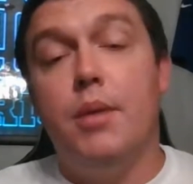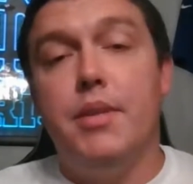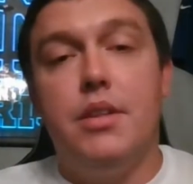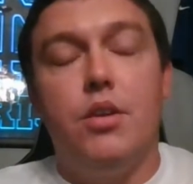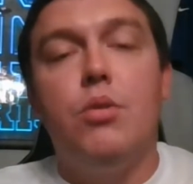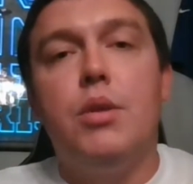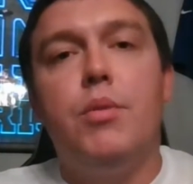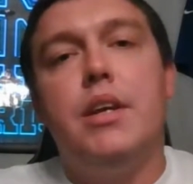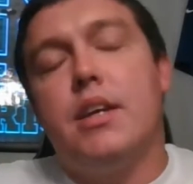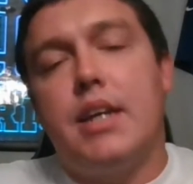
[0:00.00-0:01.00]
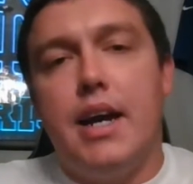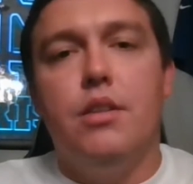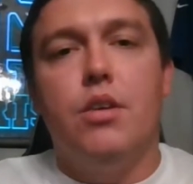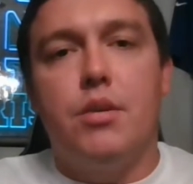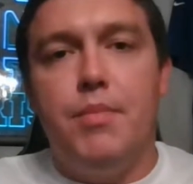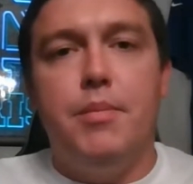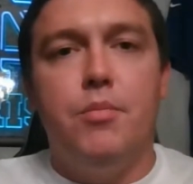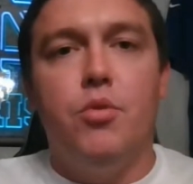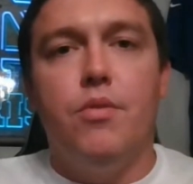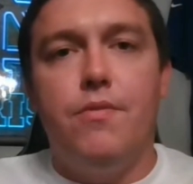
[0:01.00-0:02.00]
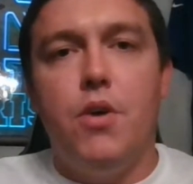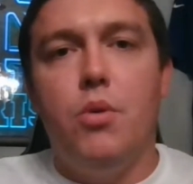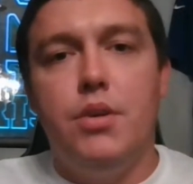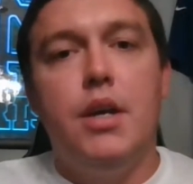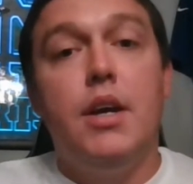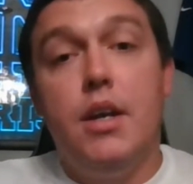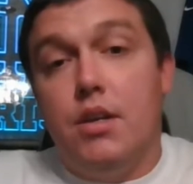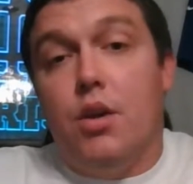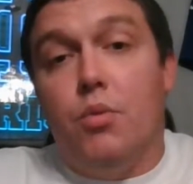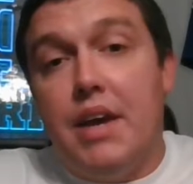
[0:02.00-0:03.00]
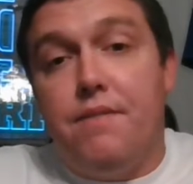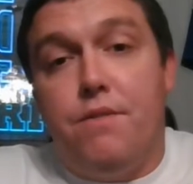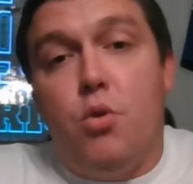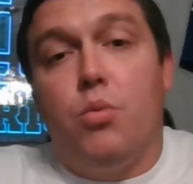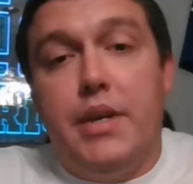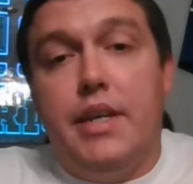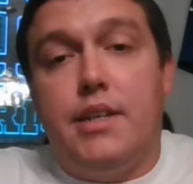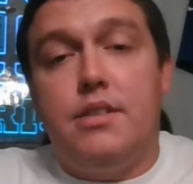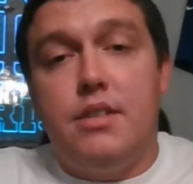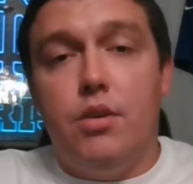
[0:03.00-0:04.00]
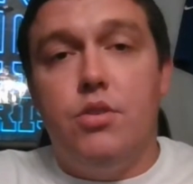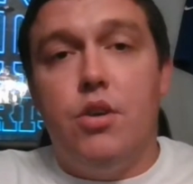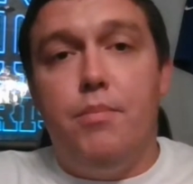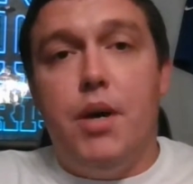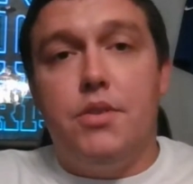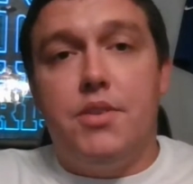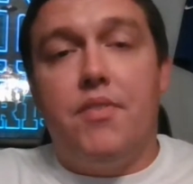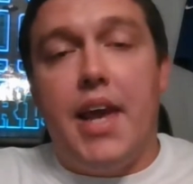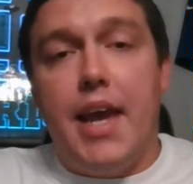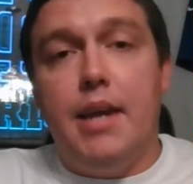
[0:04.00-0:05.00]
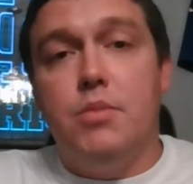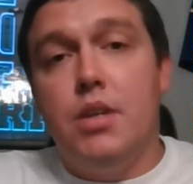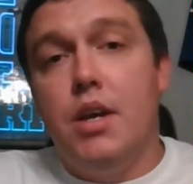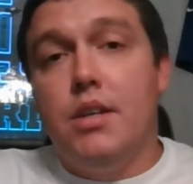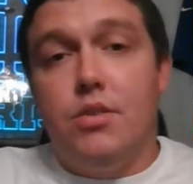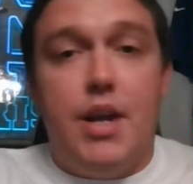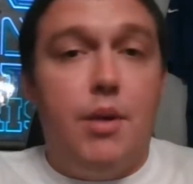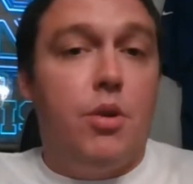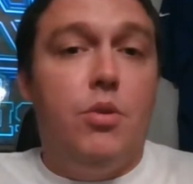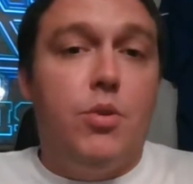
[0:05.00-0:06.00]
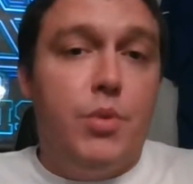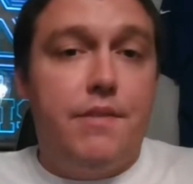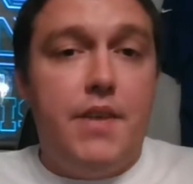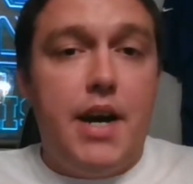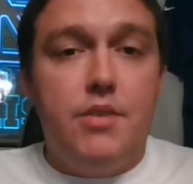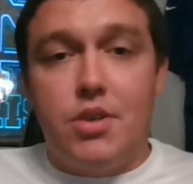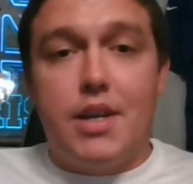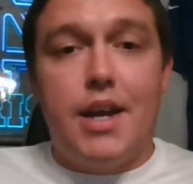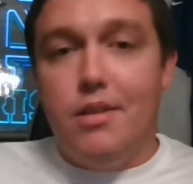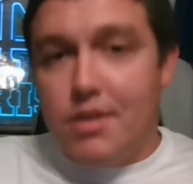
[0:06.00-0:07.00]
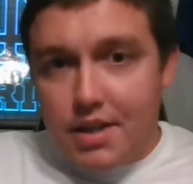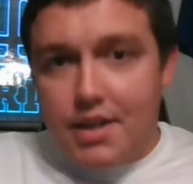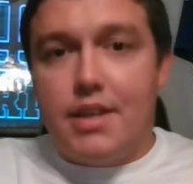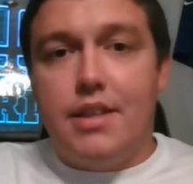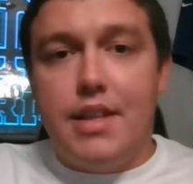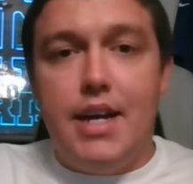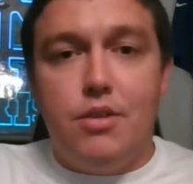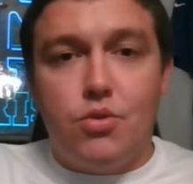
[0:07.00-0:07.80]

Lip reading: I mean, the only way you could kind of look maybe moving forward, we have 4 weeks under our belt of games. So now we're going to week 5. So you kind of look like that.